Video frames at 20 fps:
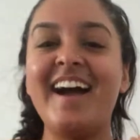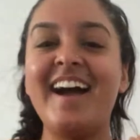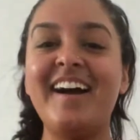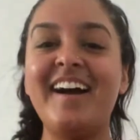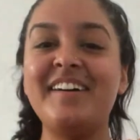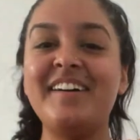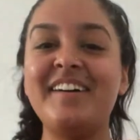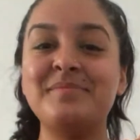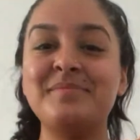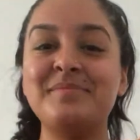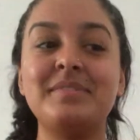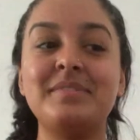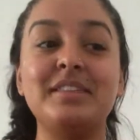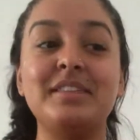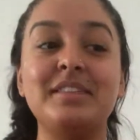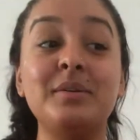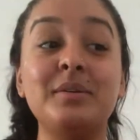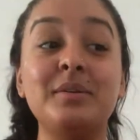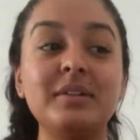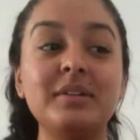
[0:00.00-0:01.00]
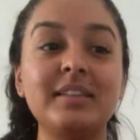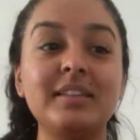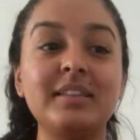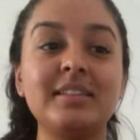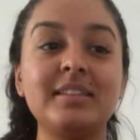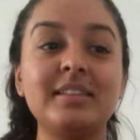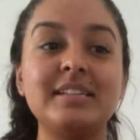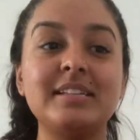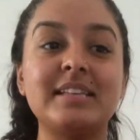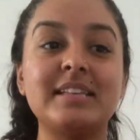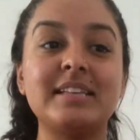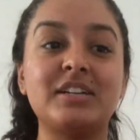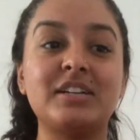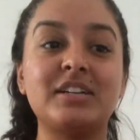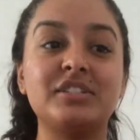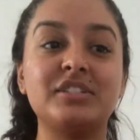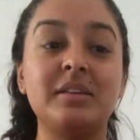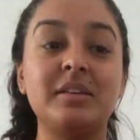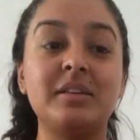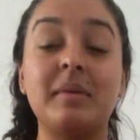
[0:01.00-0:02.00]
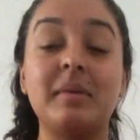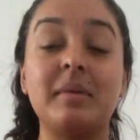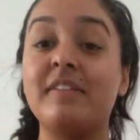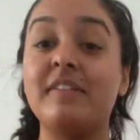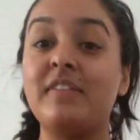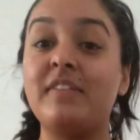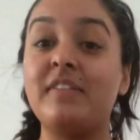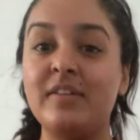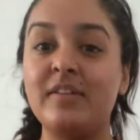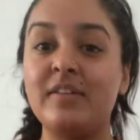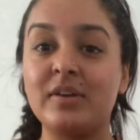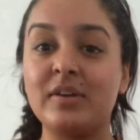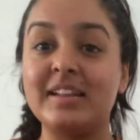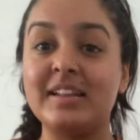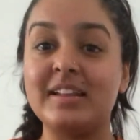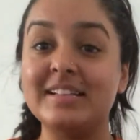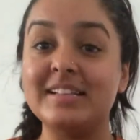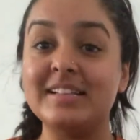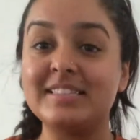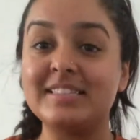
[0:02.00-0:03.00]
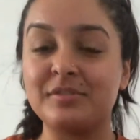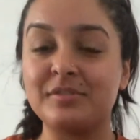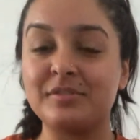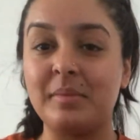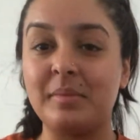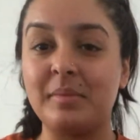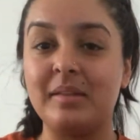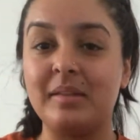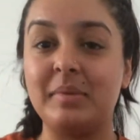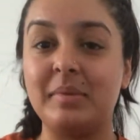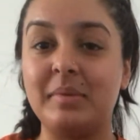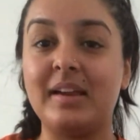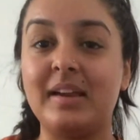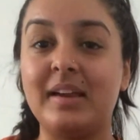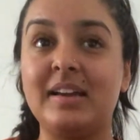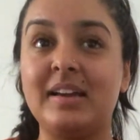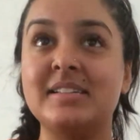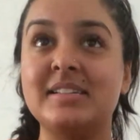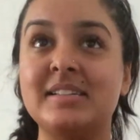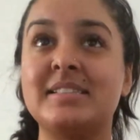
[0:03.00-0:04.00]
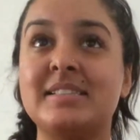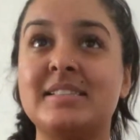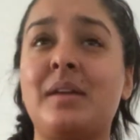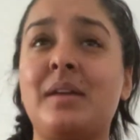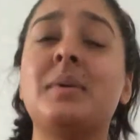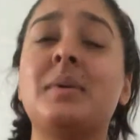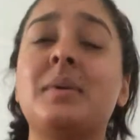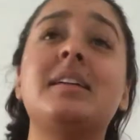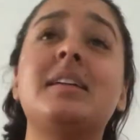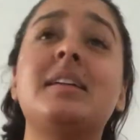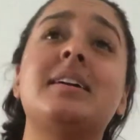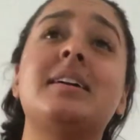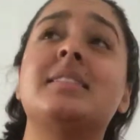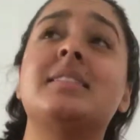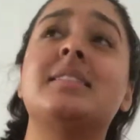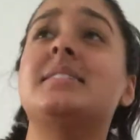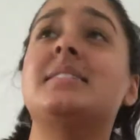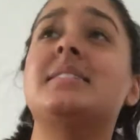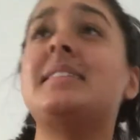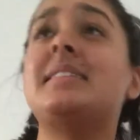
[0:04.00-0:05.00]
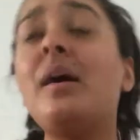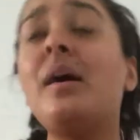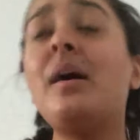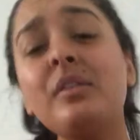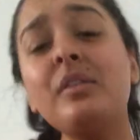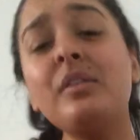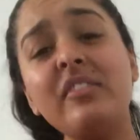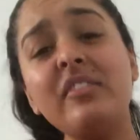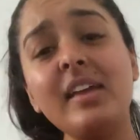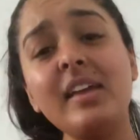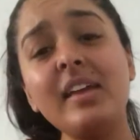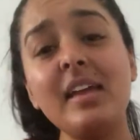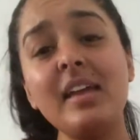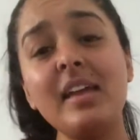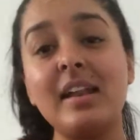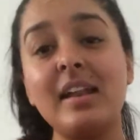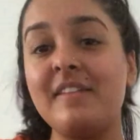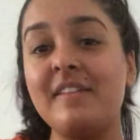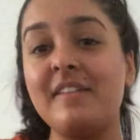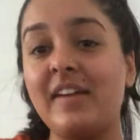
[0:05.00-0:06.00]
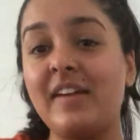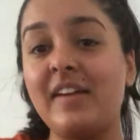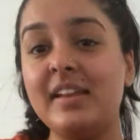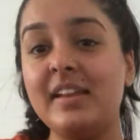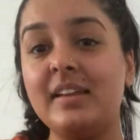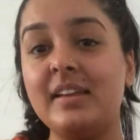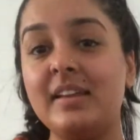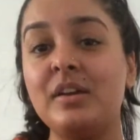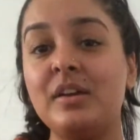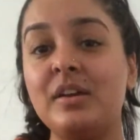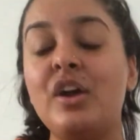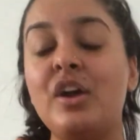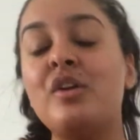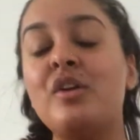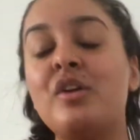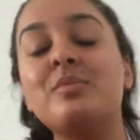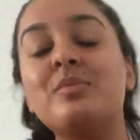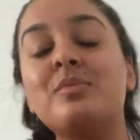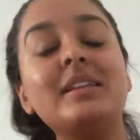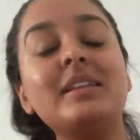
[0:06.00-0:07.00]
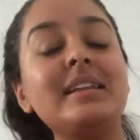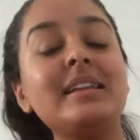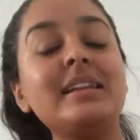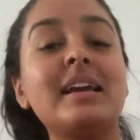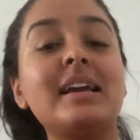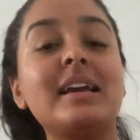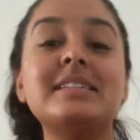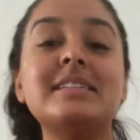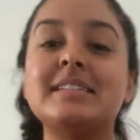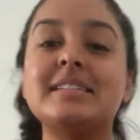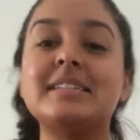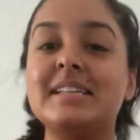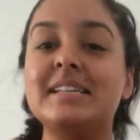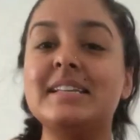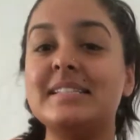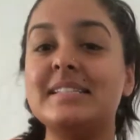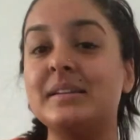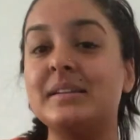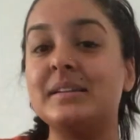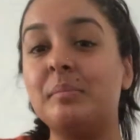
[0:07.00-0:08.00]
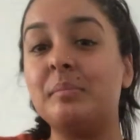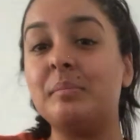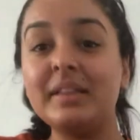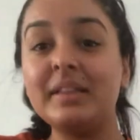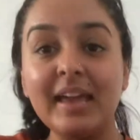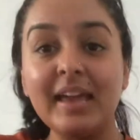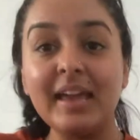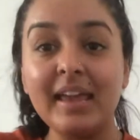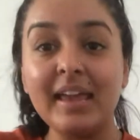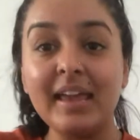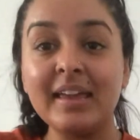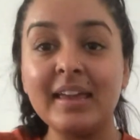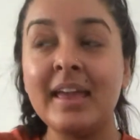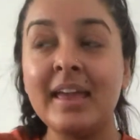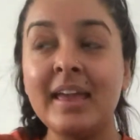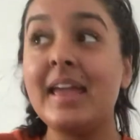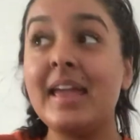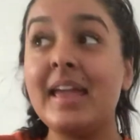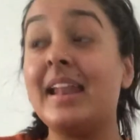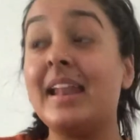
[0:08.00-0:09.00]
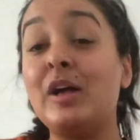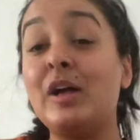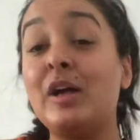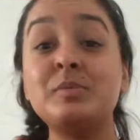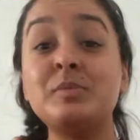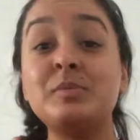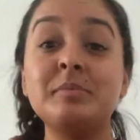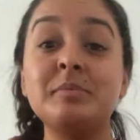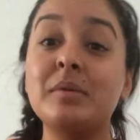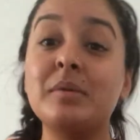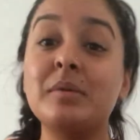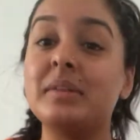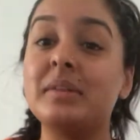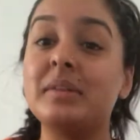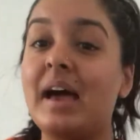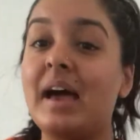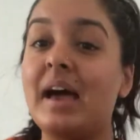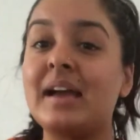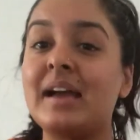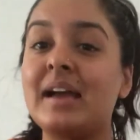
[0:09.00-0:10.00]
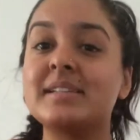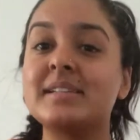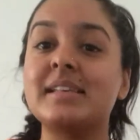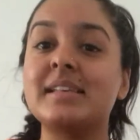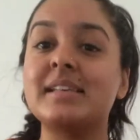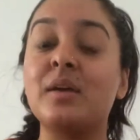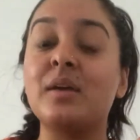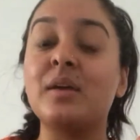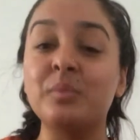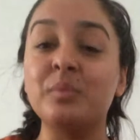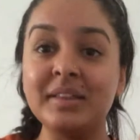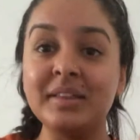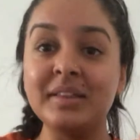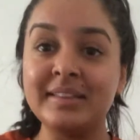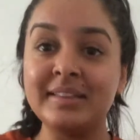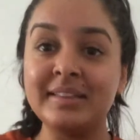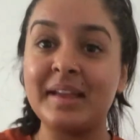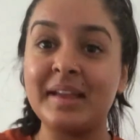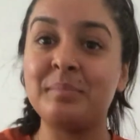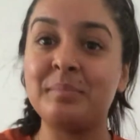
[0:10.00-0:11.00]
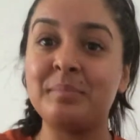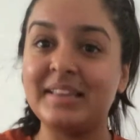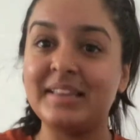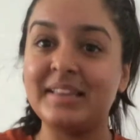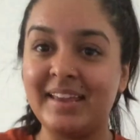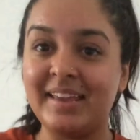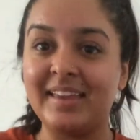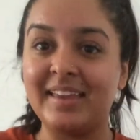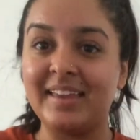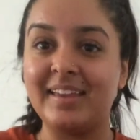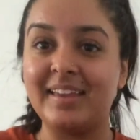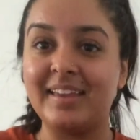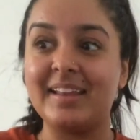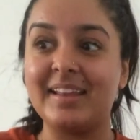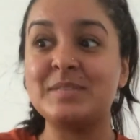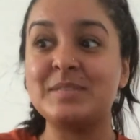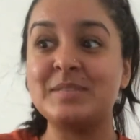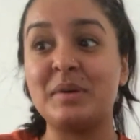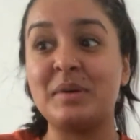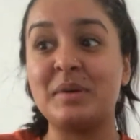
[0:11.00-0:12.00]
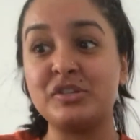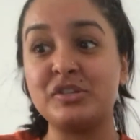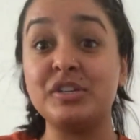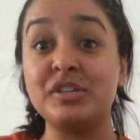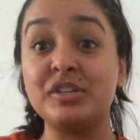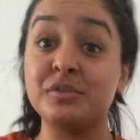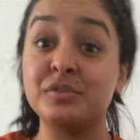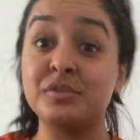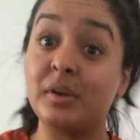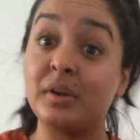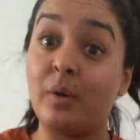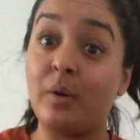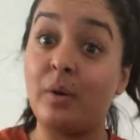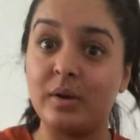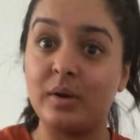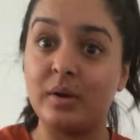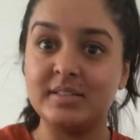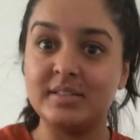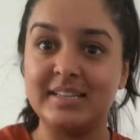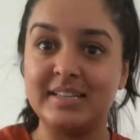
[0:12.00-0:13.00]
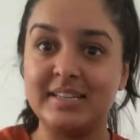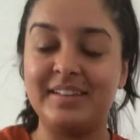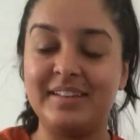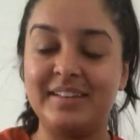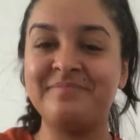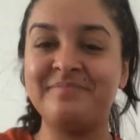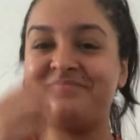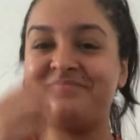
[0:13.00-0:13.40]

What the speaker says: The ukulele is actually my favorite instrument because I really like the sound of it and I find it really nice and easy to play. It helps me relax and I really like playing it, especially during quarantine.